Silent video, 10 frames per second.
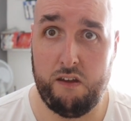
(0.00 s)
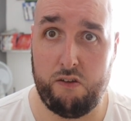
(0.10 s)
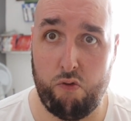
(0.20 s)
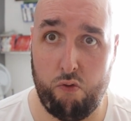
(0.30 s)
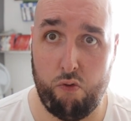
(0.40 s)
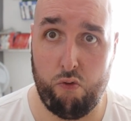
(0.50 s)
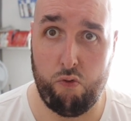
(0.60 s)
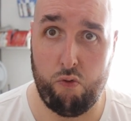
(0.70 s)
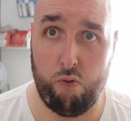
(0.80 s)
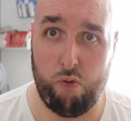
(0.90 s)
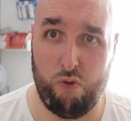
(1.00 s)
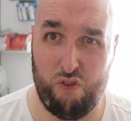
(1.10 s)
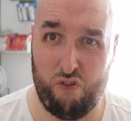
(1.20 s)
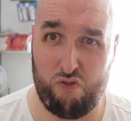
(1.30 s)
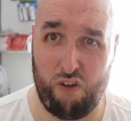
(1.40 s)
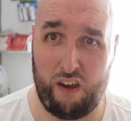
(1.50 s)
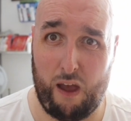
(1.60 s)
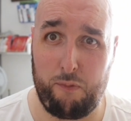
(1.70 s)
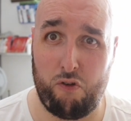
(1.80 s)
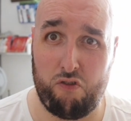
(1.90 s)
to try and
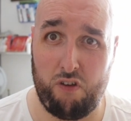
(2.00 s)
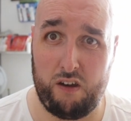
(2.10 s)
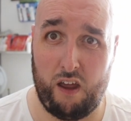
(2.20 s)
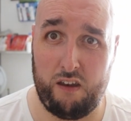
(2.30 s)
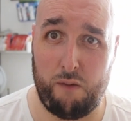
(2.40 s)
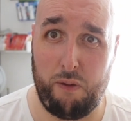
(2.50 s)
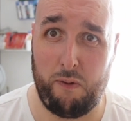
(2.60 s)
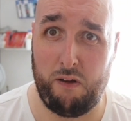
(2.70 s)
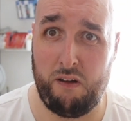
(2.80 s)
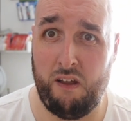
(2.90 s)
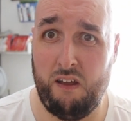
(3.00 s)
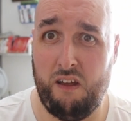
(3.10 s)
capture your shot, and tell people